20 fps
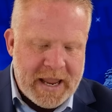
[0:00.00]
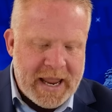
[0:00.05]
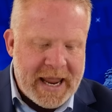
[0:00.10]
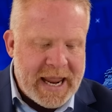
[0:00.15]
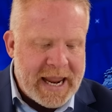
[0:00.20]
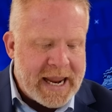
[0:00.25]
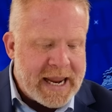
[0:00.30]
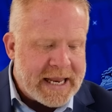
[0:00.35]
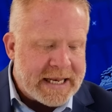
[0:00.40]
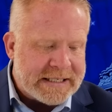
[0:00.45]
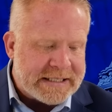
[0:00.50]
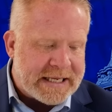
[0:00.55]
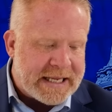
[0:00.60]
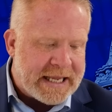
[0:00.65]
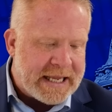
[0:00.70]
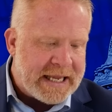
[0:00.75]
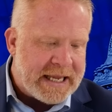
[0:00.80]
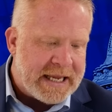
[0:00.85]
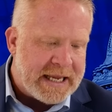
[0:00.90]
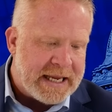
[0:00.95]
and
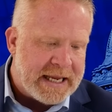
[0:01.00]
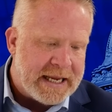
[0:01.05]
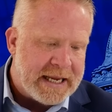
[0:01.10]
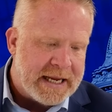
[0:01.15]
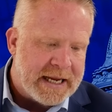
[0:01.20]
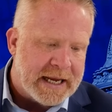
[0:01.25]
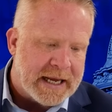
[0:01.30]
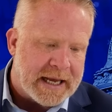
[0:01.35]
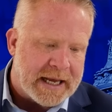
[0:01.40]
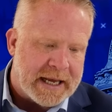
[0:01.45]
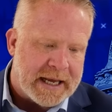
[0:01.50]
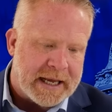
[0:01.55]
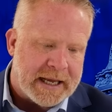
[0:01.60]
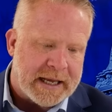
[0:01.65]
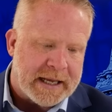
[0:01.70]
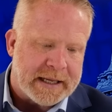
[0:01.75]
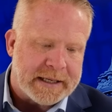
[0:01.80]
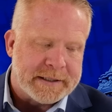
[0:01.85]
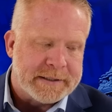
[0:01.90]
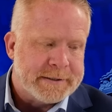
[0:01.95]
he
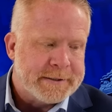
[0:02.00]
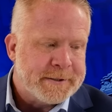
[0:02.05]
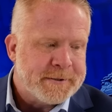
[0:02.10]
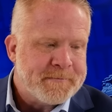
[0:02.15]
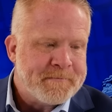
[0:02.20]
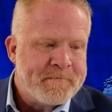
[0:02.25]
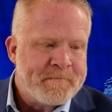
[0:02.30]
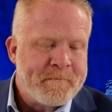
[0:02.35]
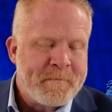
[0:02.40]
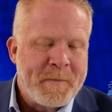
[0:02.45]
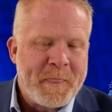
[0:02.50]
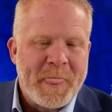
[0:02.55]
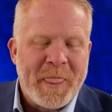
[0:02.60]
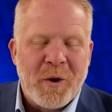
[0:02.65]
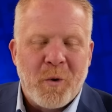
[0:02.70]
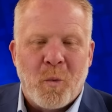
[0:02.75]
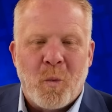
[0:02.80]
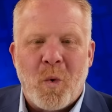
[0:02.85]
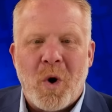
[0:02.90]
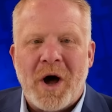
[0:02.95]

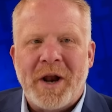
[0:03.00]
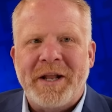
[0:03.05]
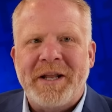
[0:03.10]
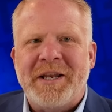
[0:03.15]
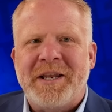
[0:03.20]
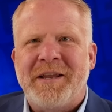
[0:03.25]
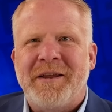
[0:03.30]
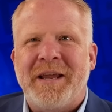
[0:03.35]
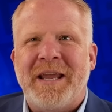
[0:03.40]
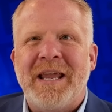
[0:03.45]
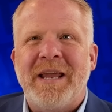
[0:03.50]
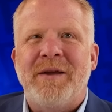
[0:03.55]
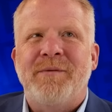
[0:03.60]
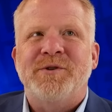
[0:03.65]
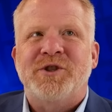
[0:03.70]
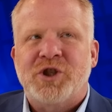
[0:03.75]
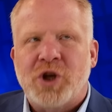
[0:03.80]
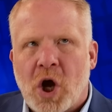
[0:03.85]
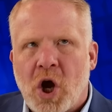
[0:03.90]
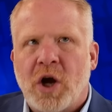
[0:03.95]

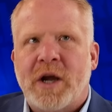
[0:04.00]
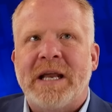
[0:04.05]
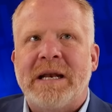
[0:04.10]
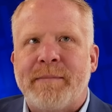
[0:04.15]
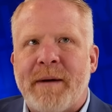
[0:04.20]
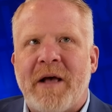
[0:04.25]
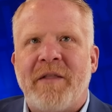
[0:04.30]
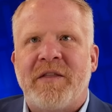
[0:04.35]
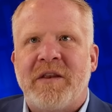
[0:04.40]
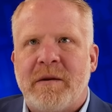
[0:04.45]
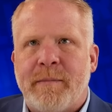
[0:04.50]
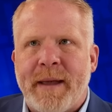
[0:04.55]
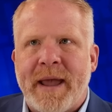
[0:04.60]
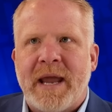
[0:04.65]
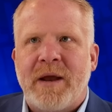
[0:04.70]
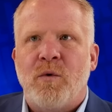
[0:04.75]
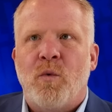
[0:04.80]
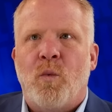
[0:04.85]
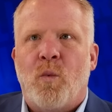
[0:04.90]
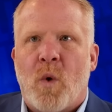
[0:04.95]
was talking about the
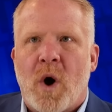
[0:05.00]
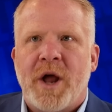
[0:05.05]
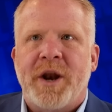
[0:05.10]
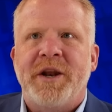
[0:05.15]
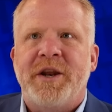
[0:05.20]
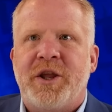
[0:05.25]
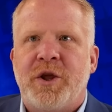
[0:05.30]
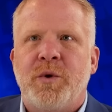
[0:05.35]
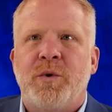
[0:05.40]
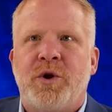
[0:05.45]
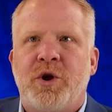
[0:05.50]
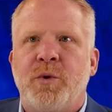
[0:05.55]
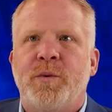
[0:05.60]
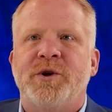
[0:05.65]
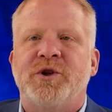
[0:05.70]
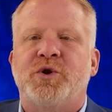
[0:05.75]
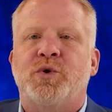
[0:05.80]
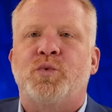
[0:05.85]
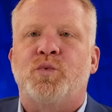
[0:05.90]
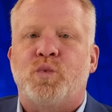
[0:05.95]
debate, wanted Hugh
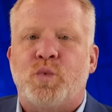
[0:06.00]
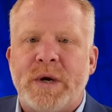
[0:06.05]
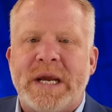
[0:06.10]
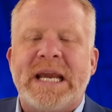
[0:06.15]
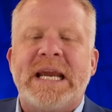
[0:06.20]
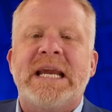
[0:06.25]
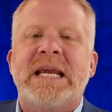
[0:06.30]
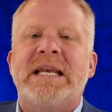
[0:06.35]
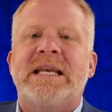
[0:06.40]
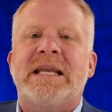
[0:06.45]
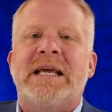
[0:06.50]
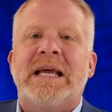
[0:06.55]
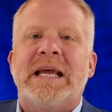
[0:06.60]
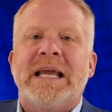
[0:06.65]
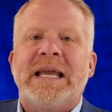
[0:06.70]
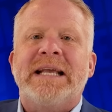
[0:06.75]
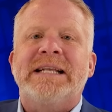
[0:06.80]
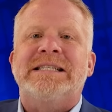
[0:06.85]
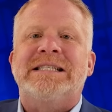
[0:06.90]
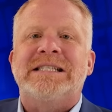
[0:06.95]
Hewitt to read
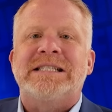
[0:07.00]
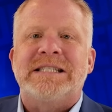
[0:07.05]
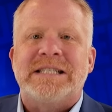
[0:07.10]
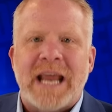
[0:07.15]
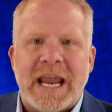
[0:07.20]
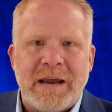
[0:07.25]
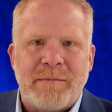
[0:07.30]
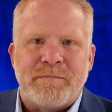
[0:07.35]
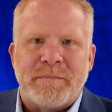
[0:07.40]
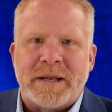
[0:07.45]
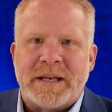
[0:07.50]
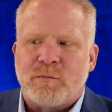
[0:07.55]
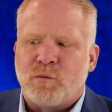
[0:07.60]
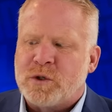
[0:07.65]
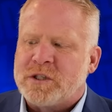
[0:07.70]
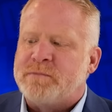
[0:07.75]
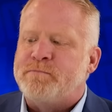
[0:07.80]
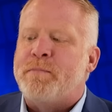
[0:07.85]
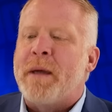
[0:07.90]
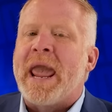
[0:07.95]
his statement,
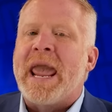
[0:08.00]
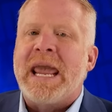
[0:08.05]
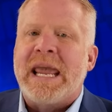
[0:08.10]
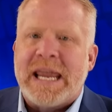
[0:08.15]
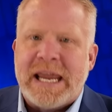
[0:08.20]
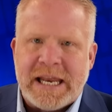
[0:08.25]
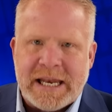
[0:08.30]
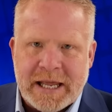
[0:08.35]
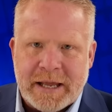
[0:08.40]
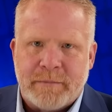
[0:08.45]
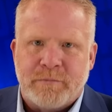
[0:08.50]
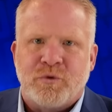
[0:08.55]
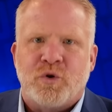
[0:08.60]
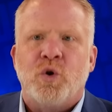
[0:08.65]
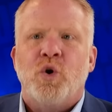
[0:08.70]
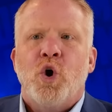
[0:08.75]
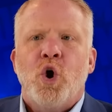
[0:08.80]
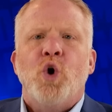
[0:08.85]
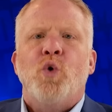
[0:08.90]
was begging him to